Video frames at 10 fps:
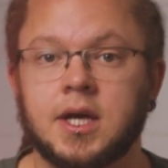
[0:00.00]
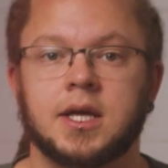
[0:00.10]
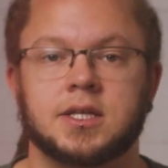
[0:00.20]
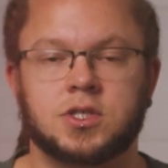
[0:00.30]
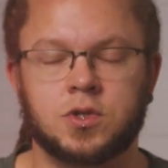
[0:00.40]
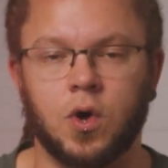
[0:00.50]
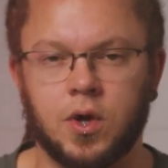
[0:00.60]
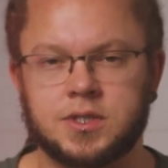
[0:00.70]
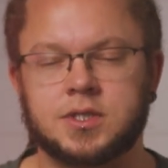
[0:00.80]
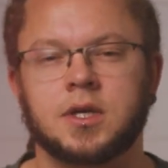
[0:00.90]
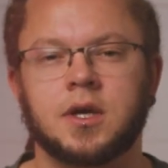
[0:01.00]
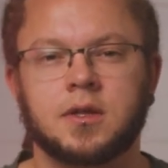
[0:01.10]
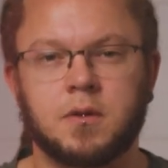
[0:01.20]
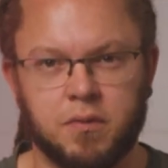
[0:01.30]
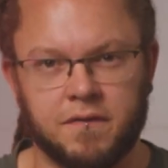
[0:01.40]
It's not
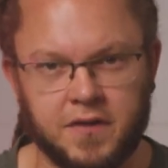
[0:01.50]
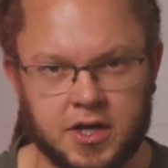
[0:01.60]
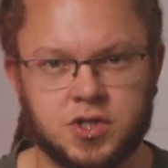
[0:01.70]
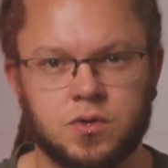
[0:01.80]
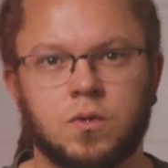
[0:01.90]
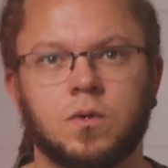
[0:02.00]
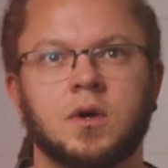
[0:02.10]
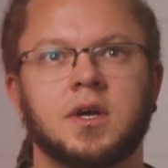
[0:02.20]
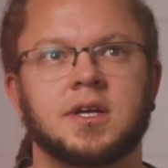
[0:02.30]
the professional